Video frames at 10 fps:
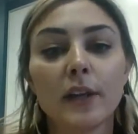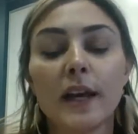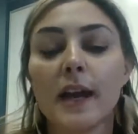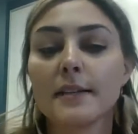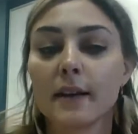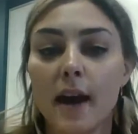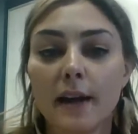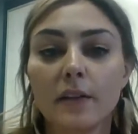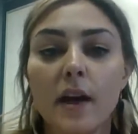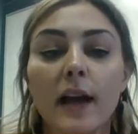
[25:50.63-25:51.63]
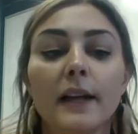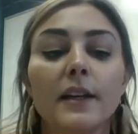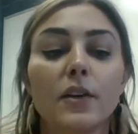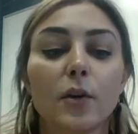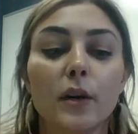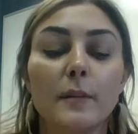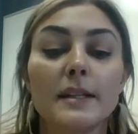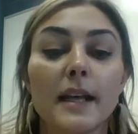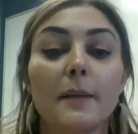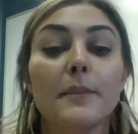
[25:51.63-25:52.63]
Generally, as a guideline,
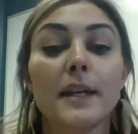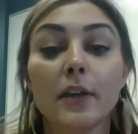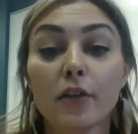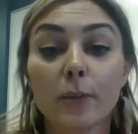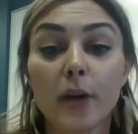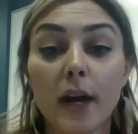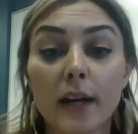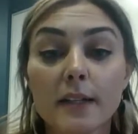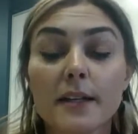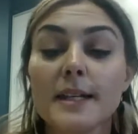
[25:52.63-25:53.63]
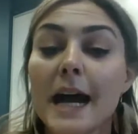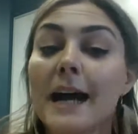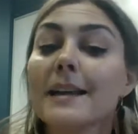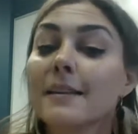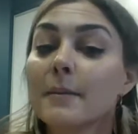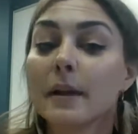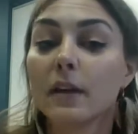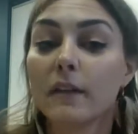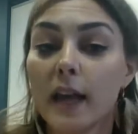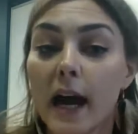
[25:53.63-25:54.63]
you're going to be set up near the product, not in
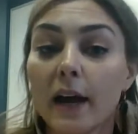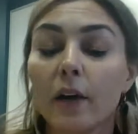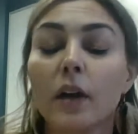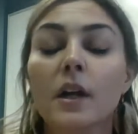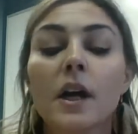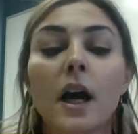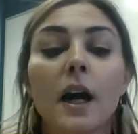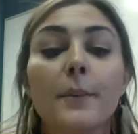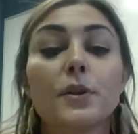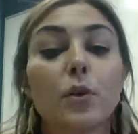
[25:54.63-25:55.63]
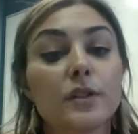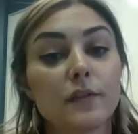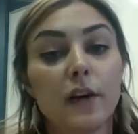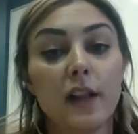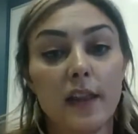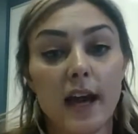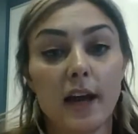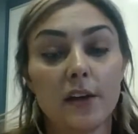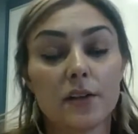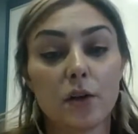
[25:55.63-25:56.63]
the middle of the aisle, but towards the front of
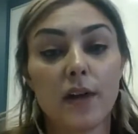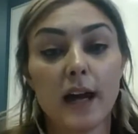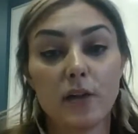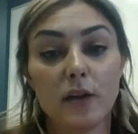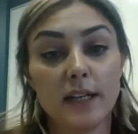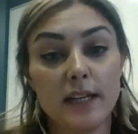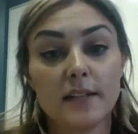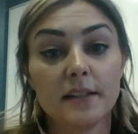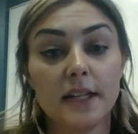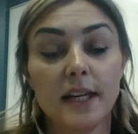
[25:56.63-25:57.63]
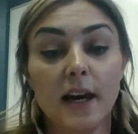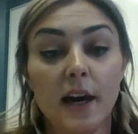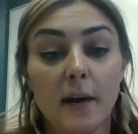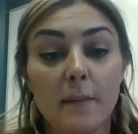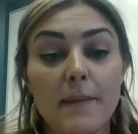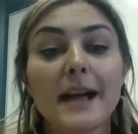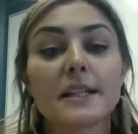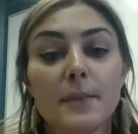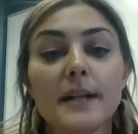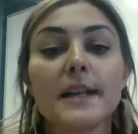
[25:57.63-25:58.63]
the aisle so that you can easily
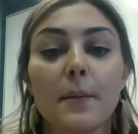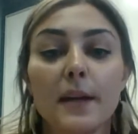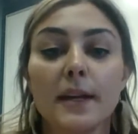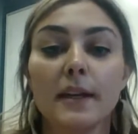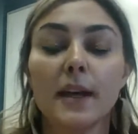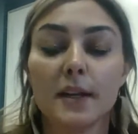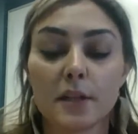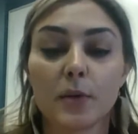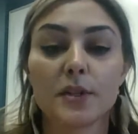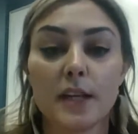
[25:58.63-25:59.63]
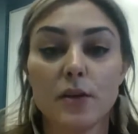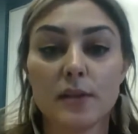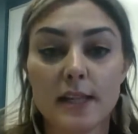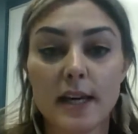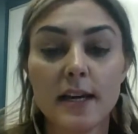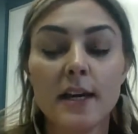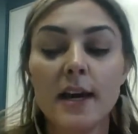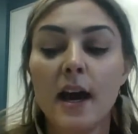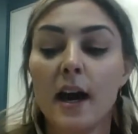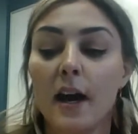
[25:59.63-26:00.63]
maximize how many customers that you see,
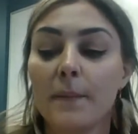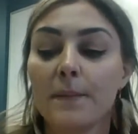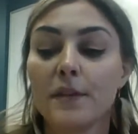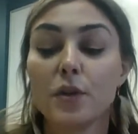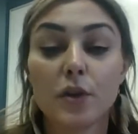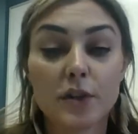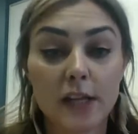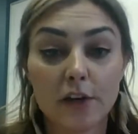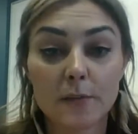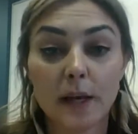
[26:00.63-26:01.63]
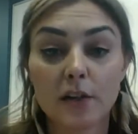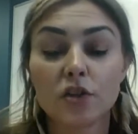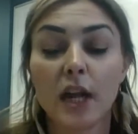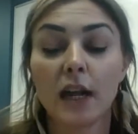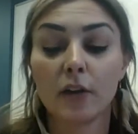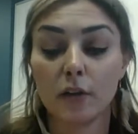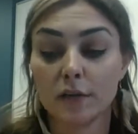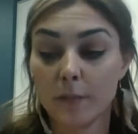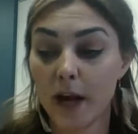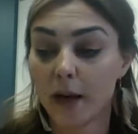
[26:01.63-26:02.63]
do your sales pitch, and go from